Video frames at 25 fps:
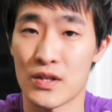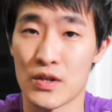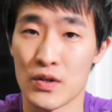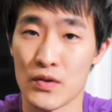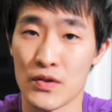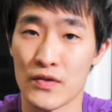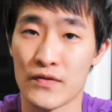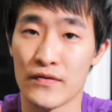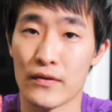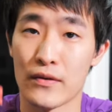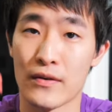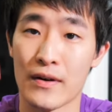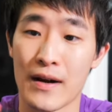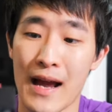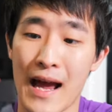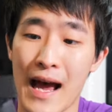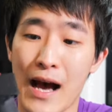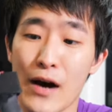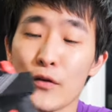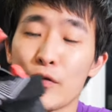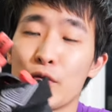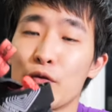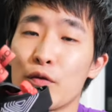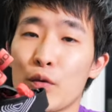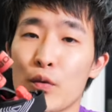shoes for
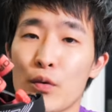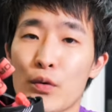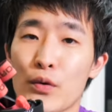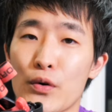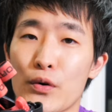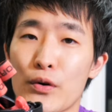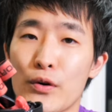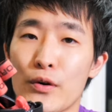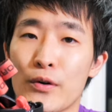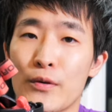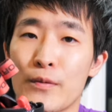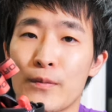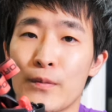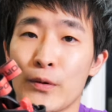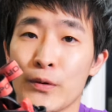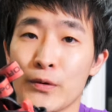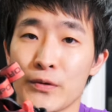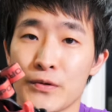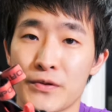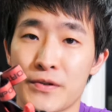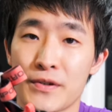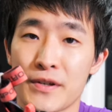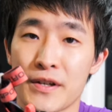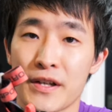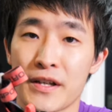outdoor
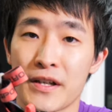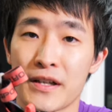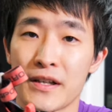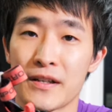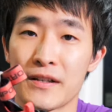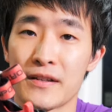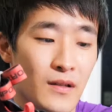bouldering.